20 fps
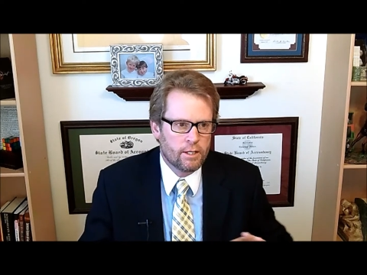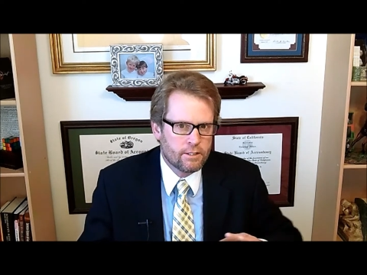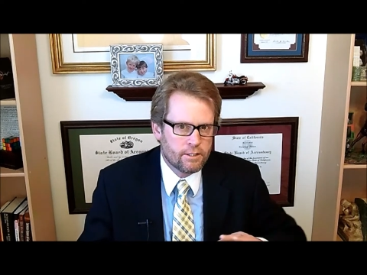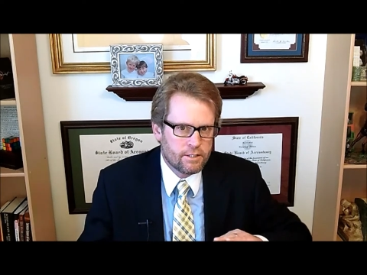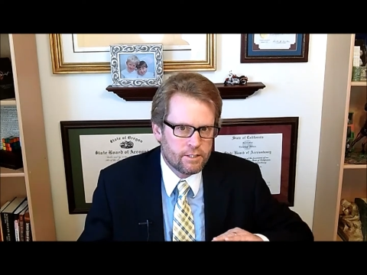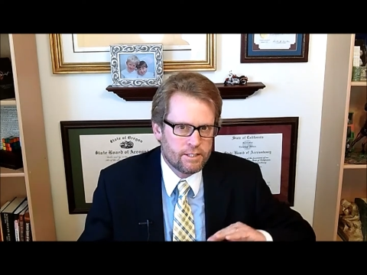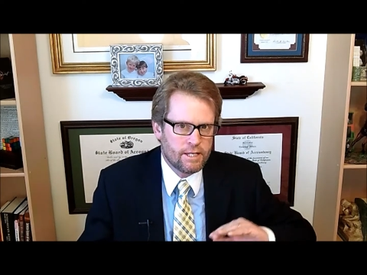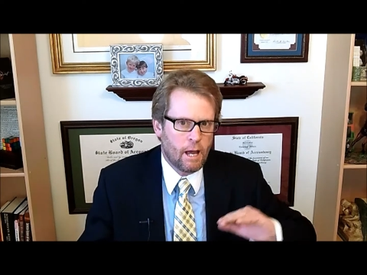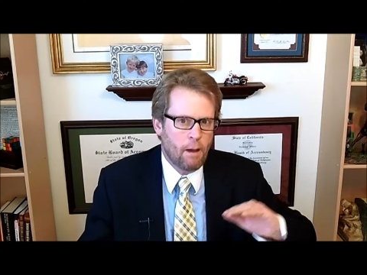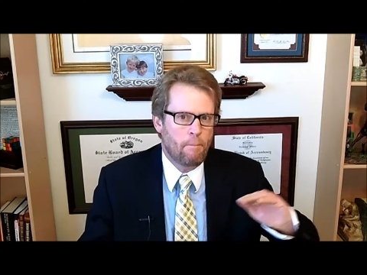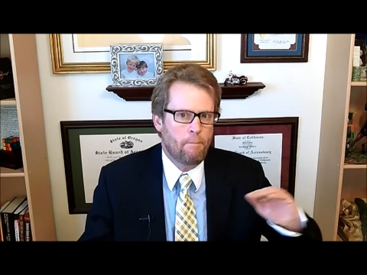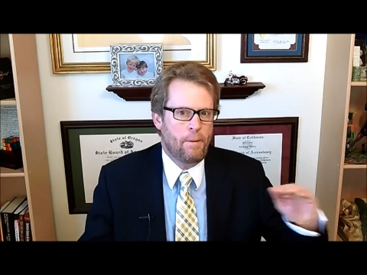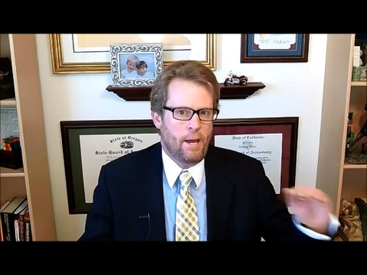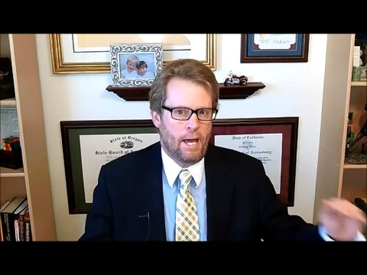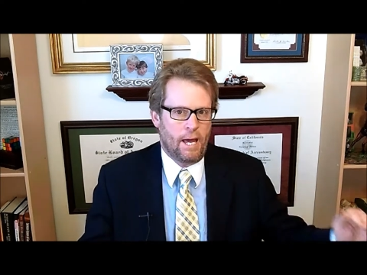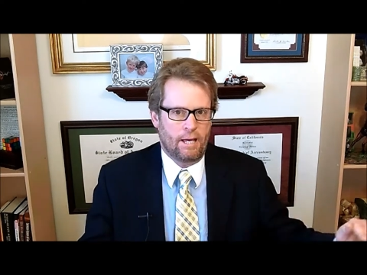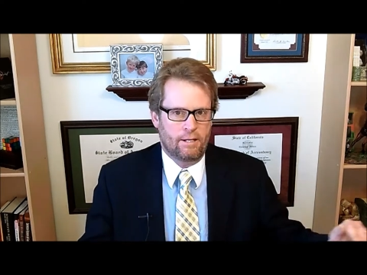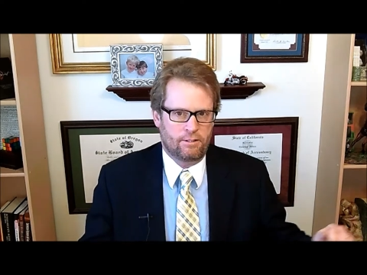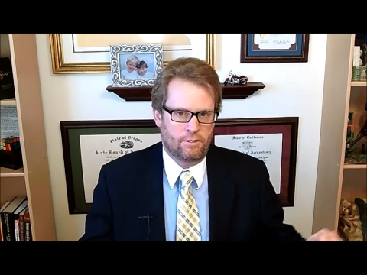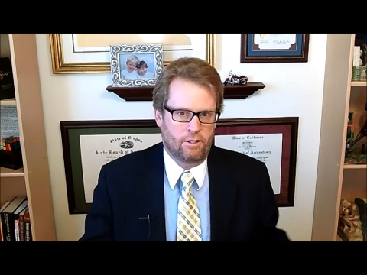step
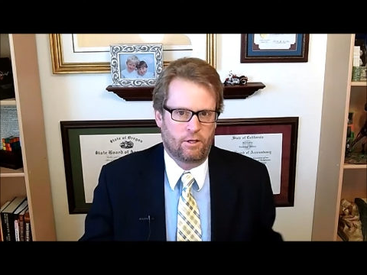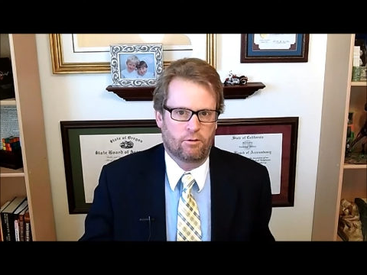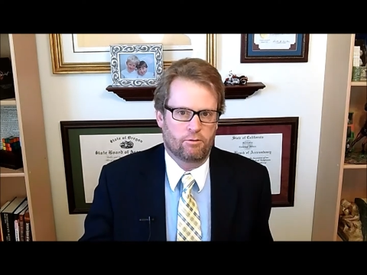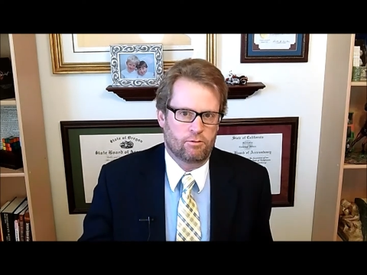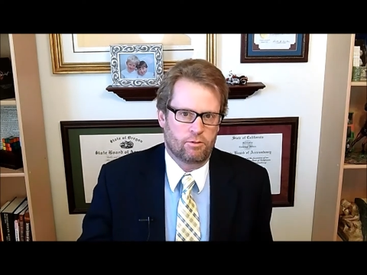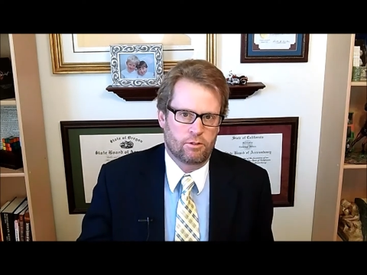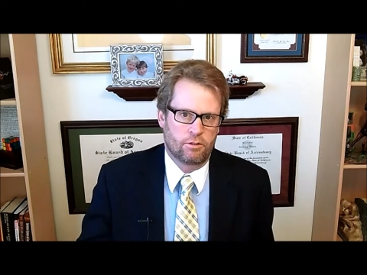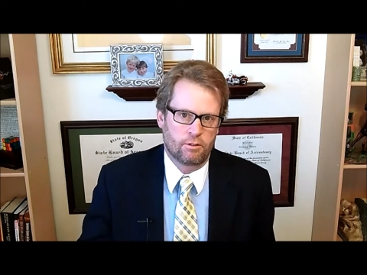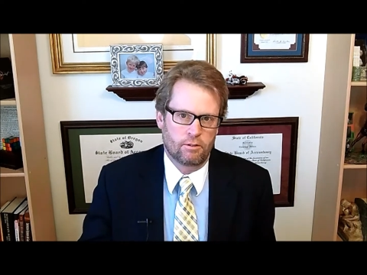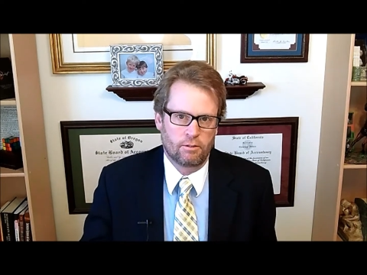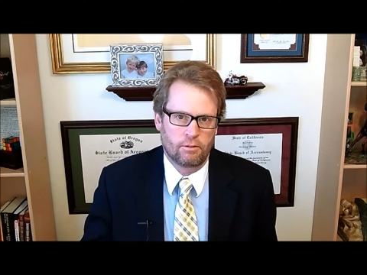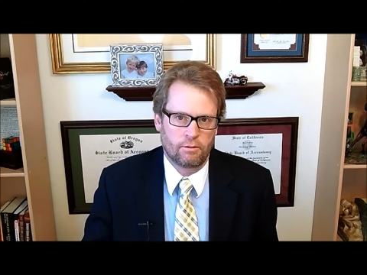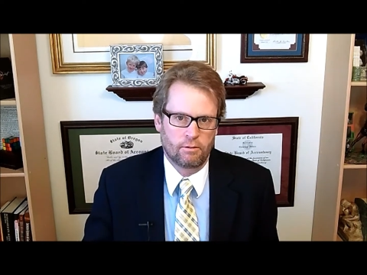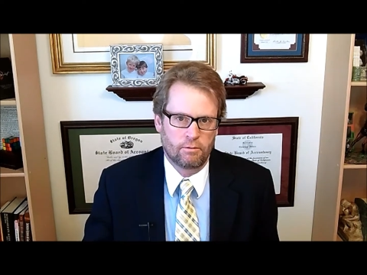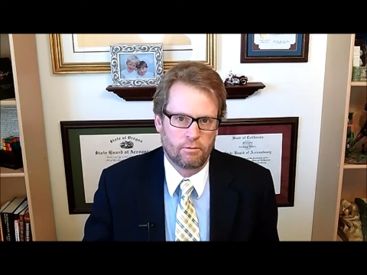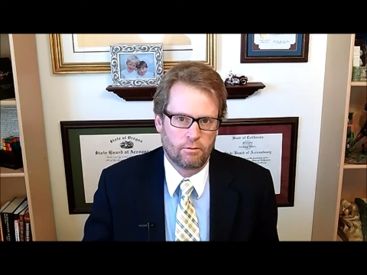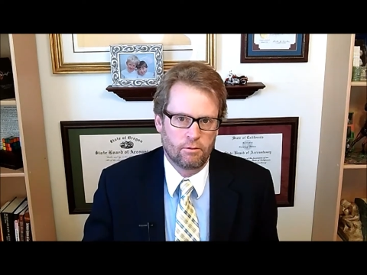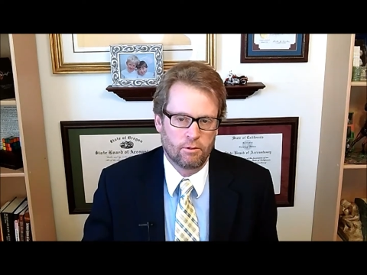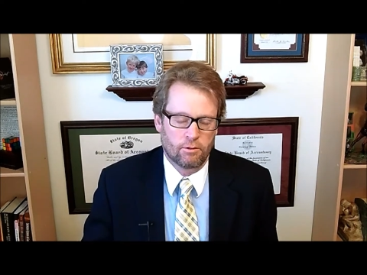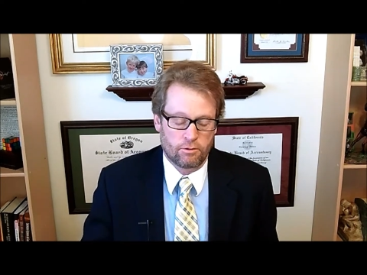past
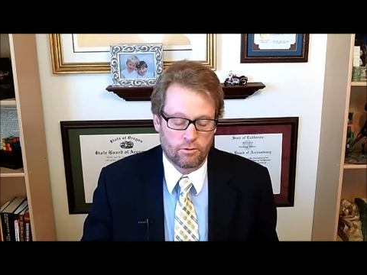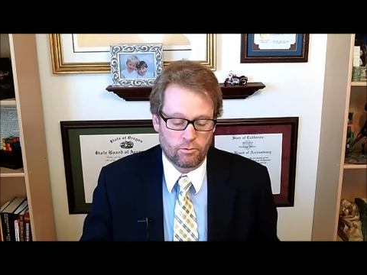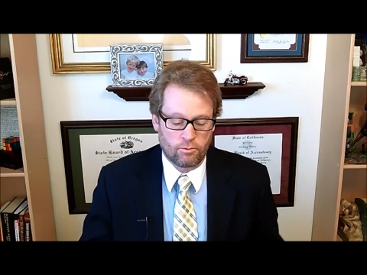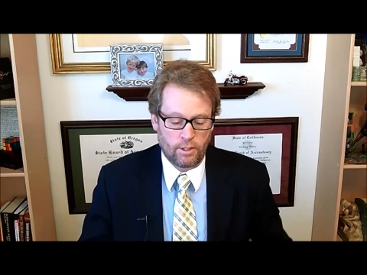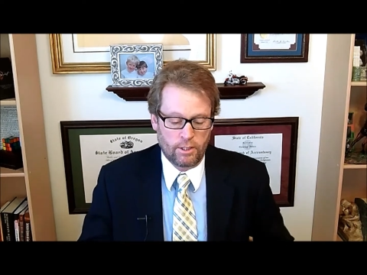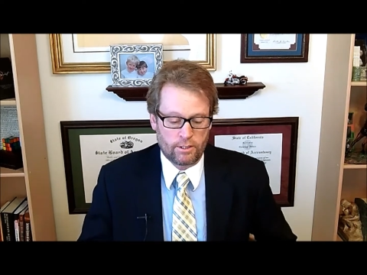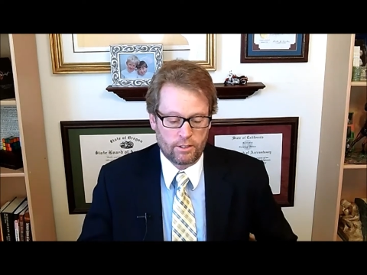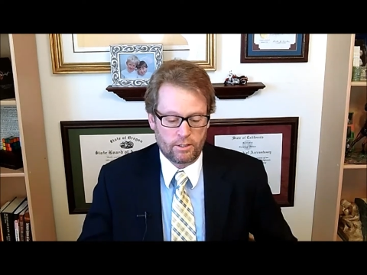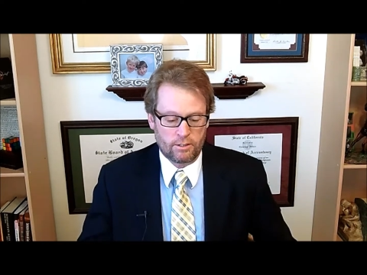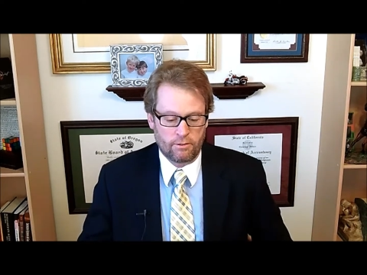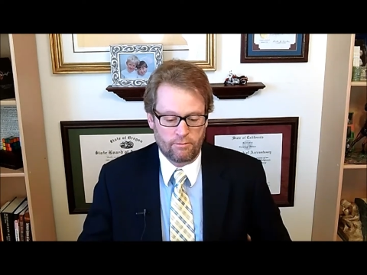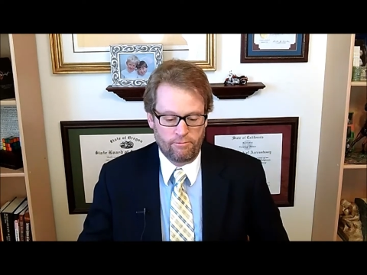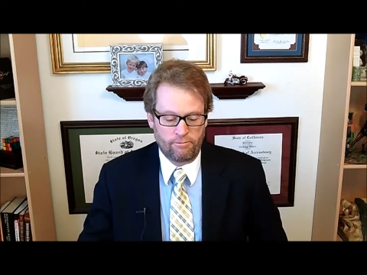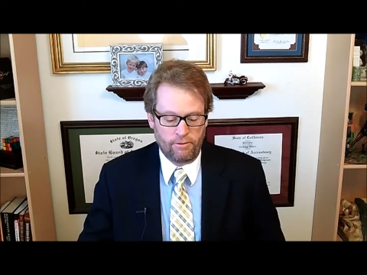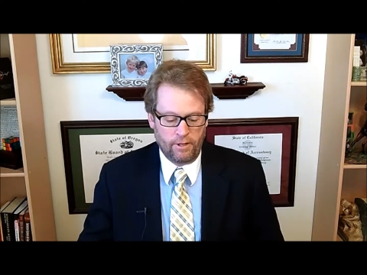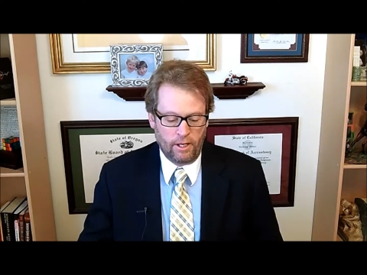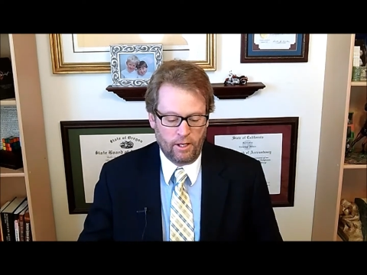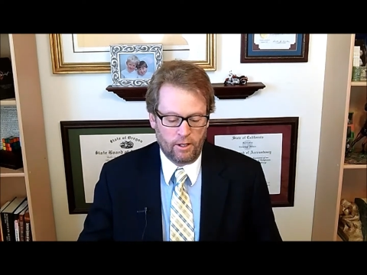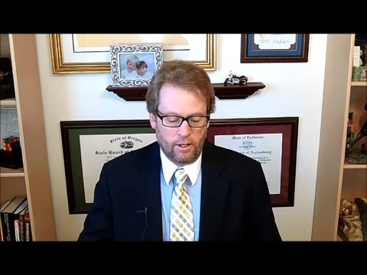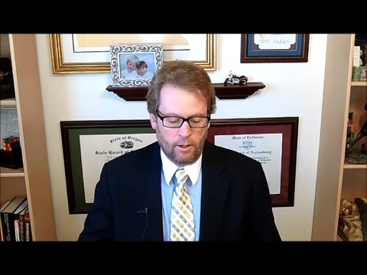those risks of
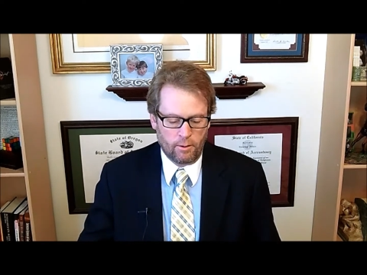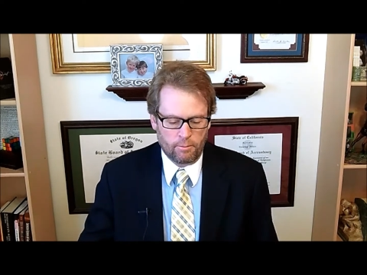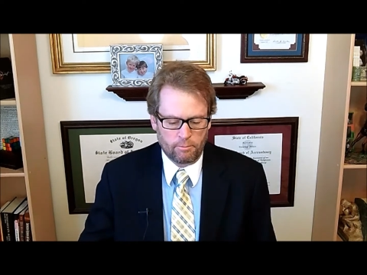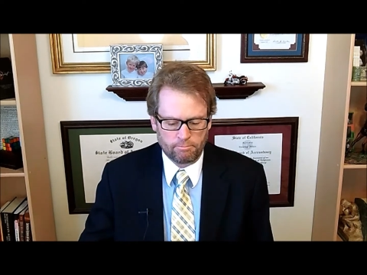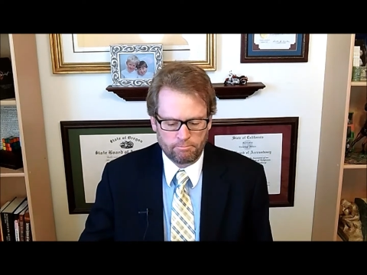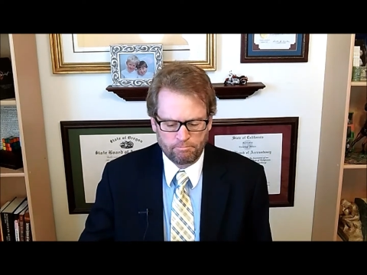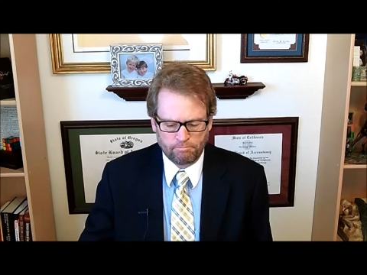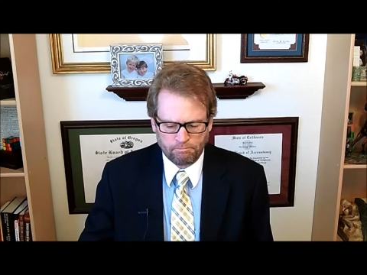failure.